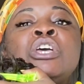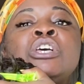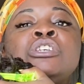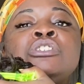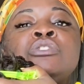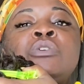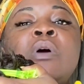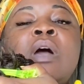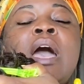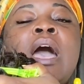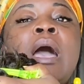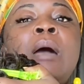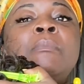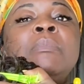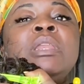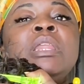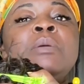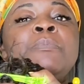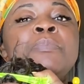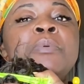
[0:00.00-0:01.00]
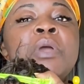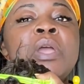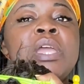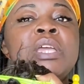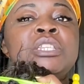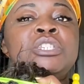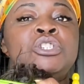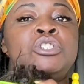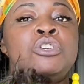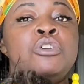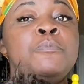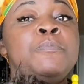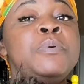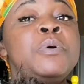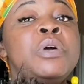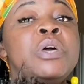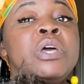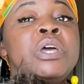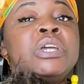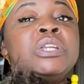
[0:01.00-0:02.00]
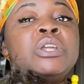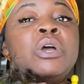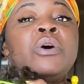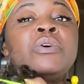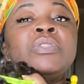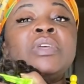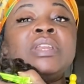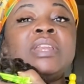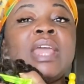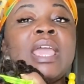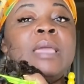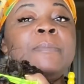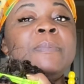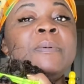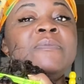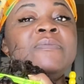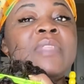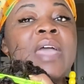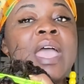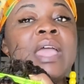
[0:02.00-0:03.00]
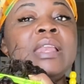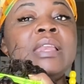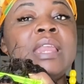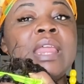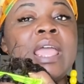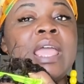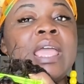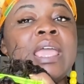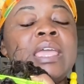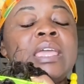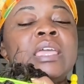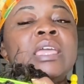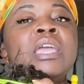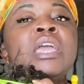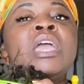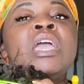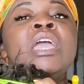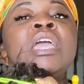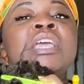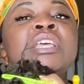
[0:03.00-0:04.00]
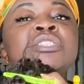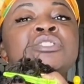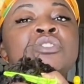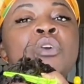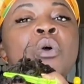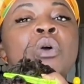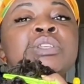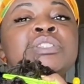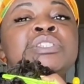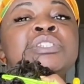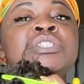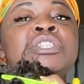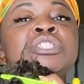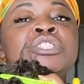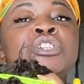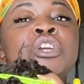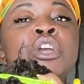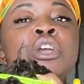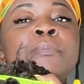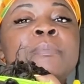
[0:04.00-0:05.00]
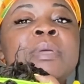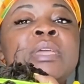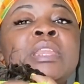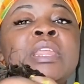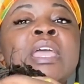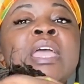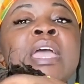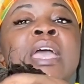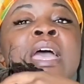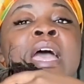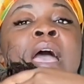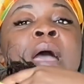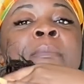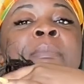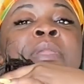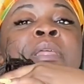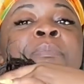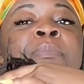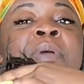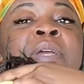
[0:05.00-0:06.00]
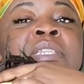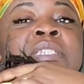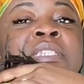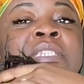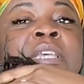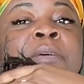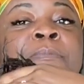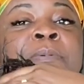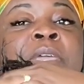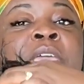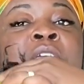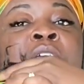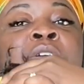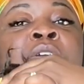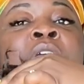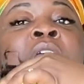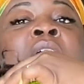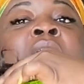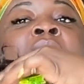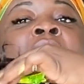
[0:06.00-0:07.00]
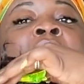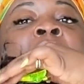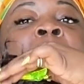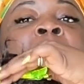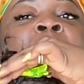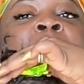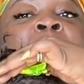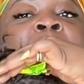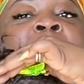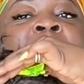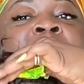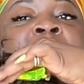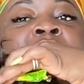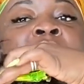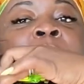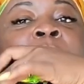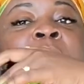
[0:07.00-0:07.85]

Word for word: So how many braids you put on the nape of that neck is going to determine how many braids is up here, how many braids is up